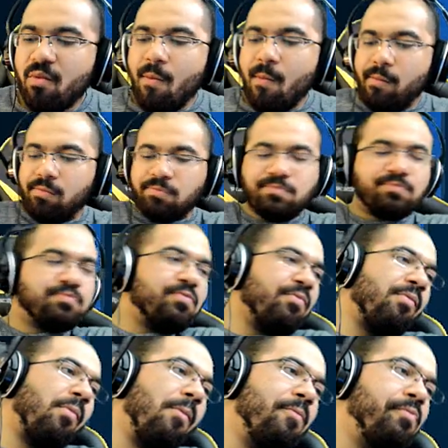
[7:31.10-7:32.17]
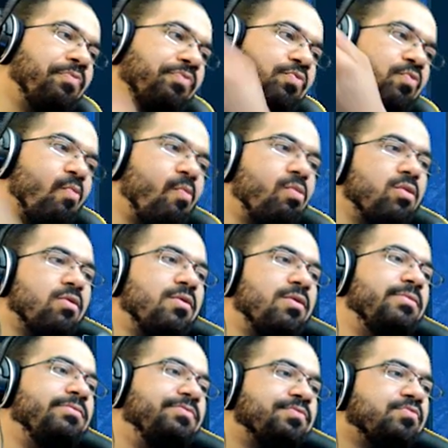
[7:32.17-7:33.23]
Leroy, I'm on your side. I agree with what
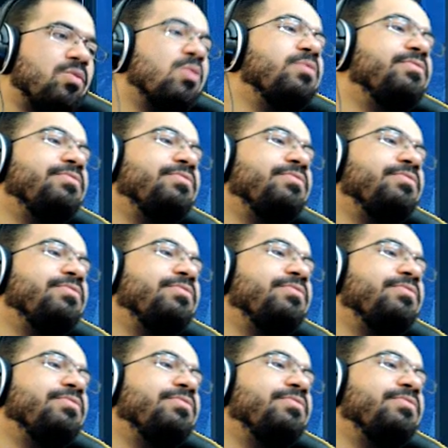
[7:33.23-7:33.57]
you said.